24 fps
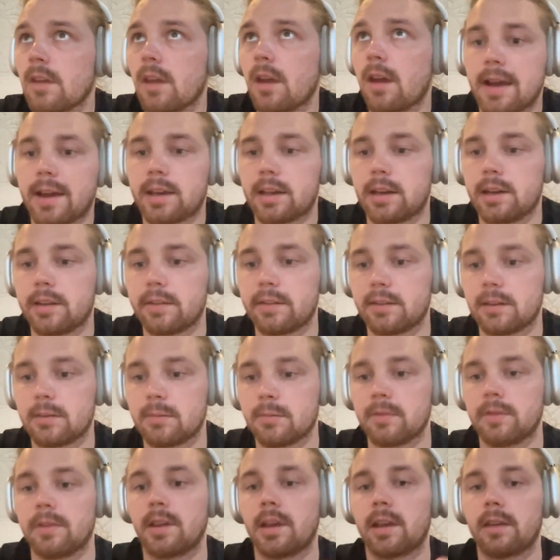
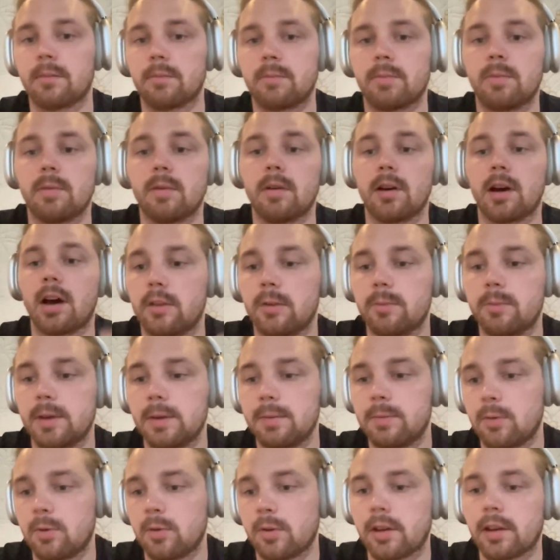mechanisms that other
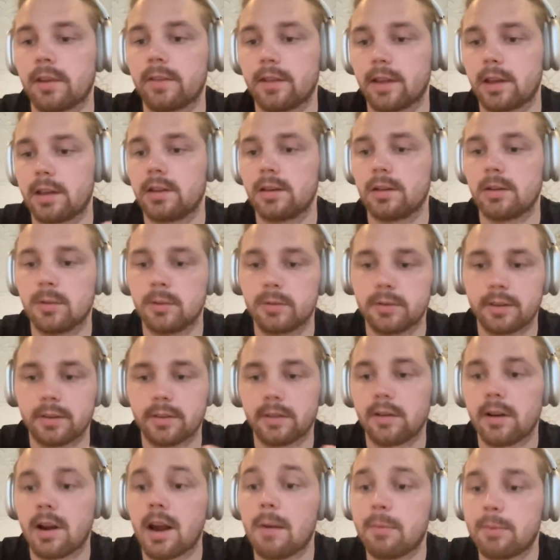people can then use
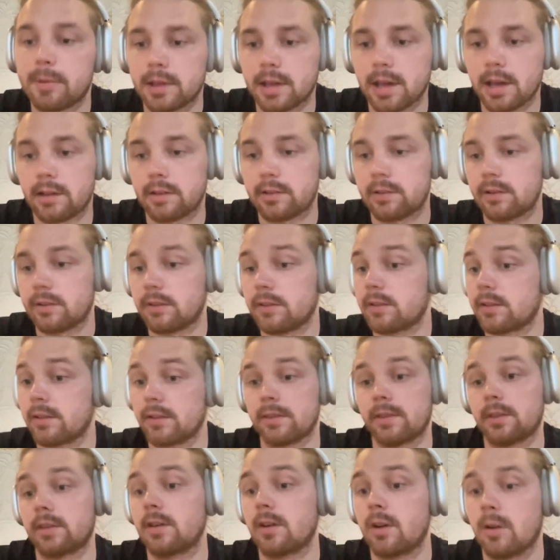in their applications
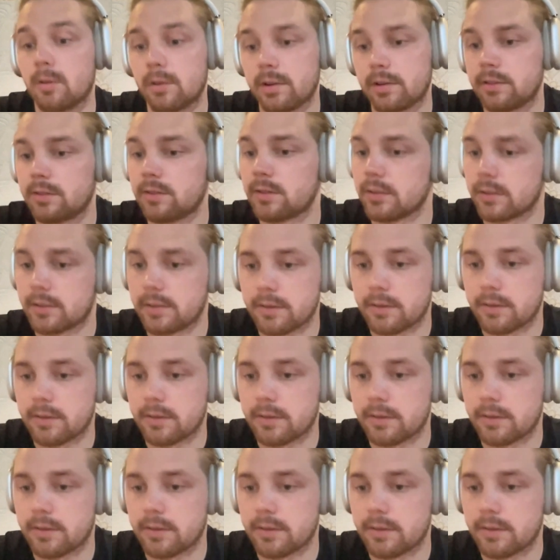because the code is just
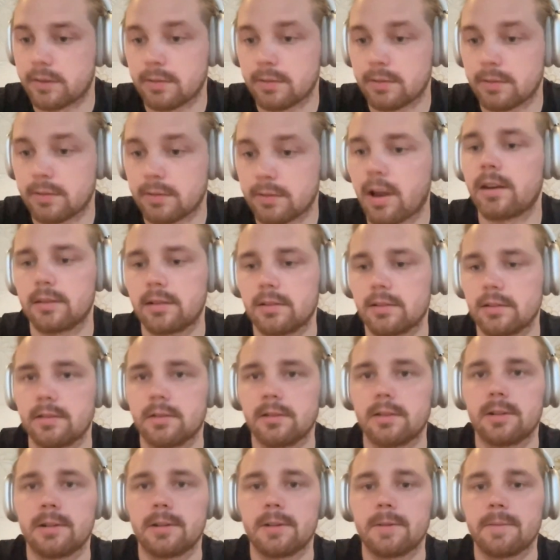there, right?
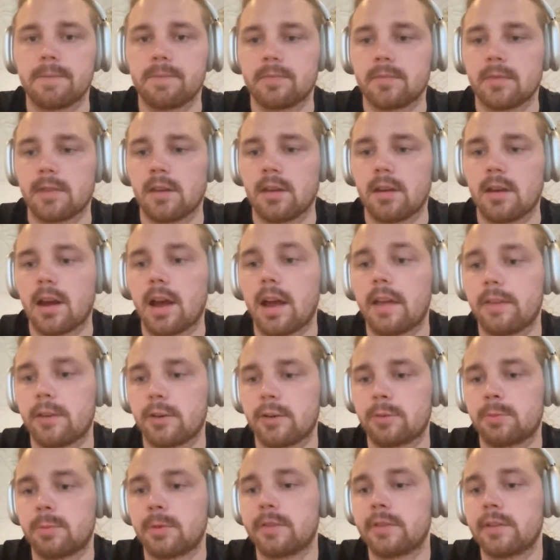And
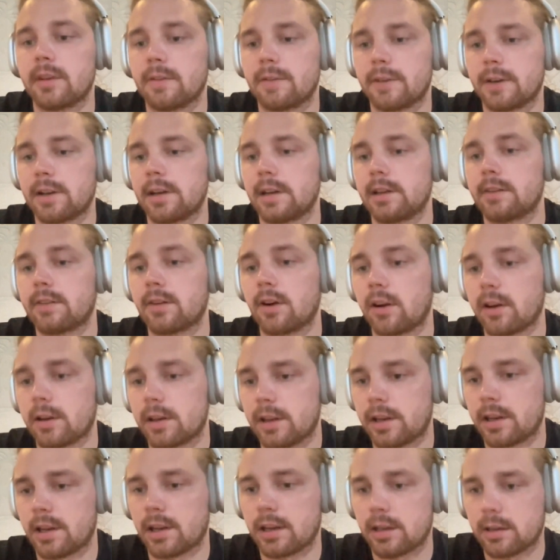they're specifically
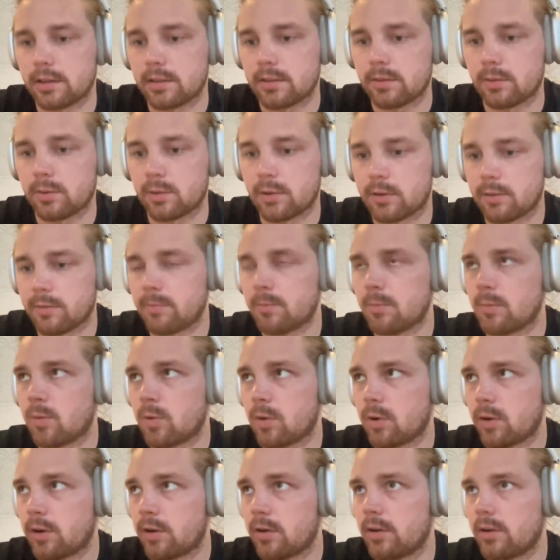targeting sort of
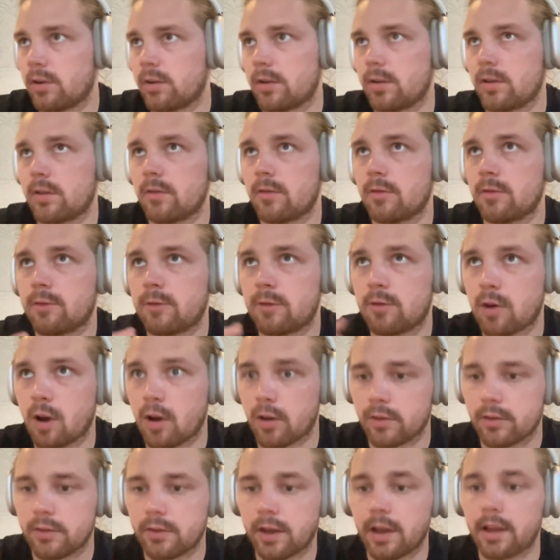more
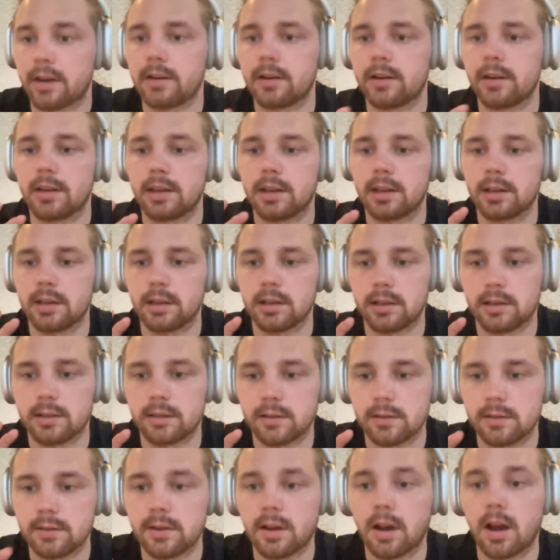front endy
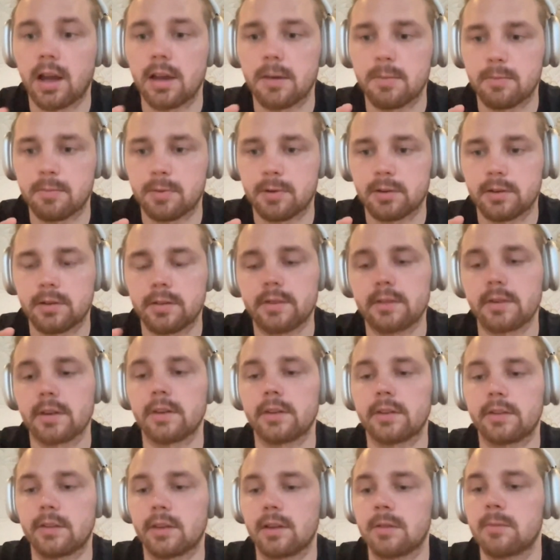type
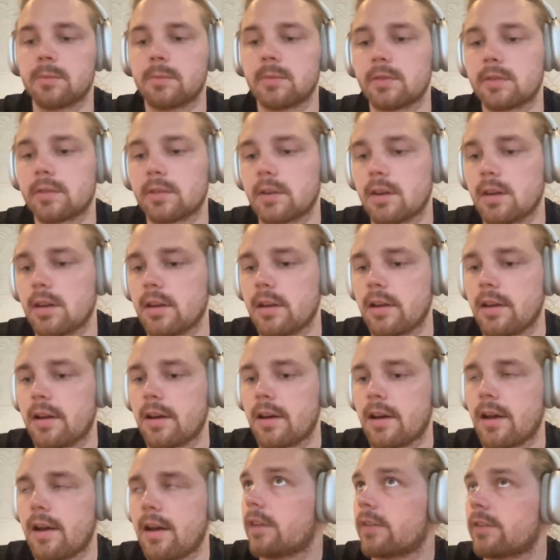systems.
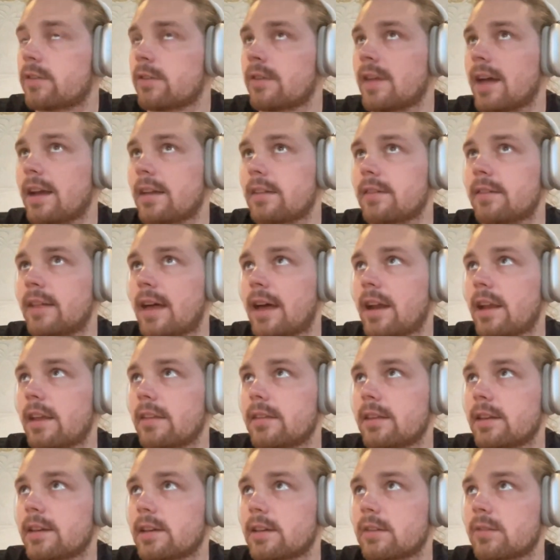And so that
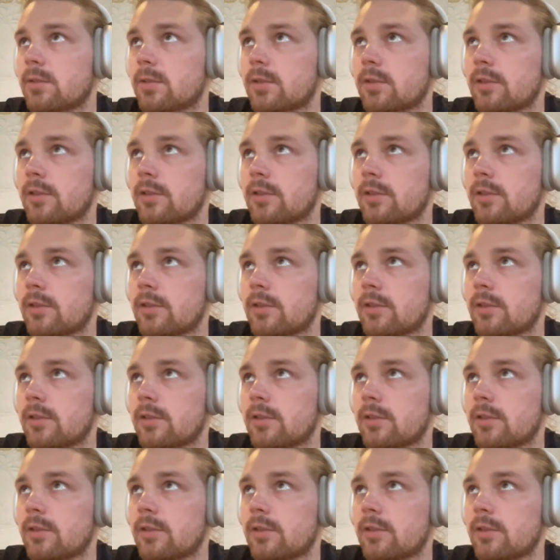I think is